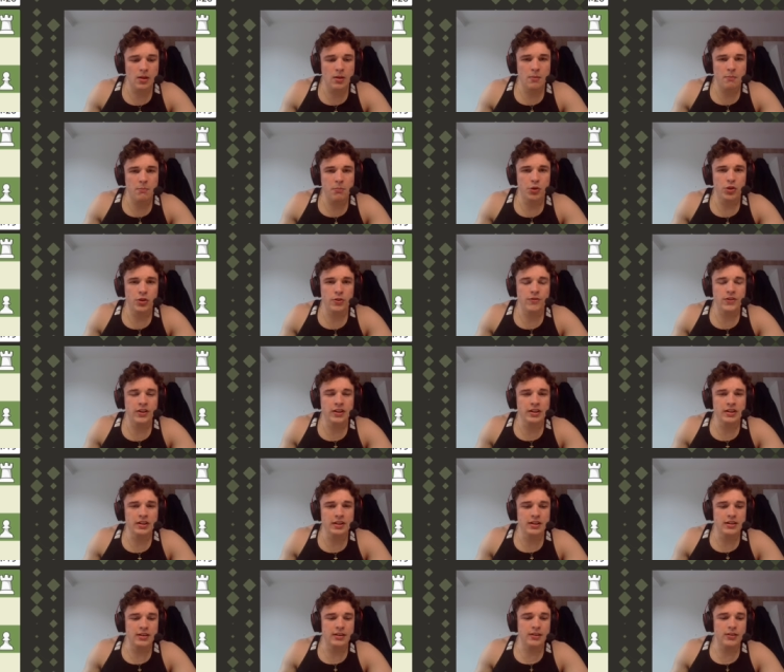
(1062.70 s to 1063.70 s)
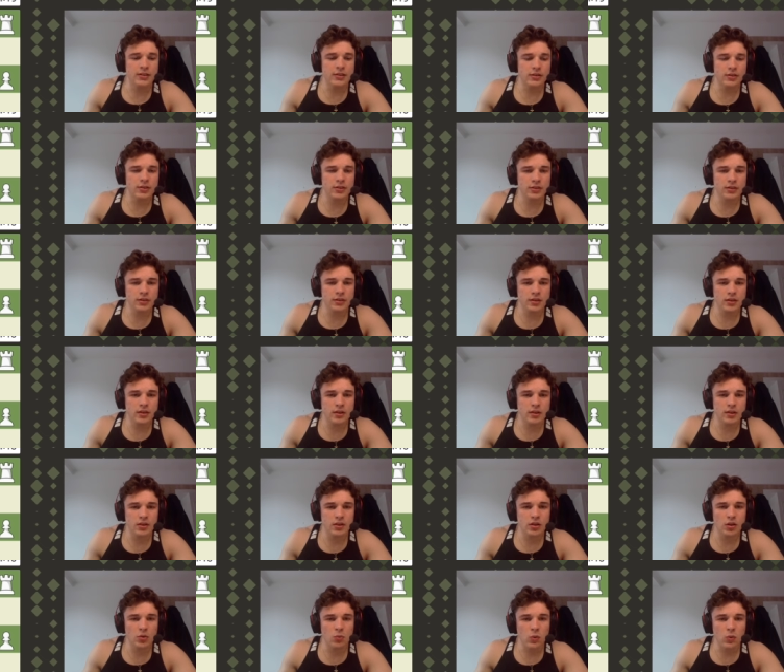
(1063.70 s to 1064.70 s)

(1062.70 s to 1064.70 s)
But the thing is, you know,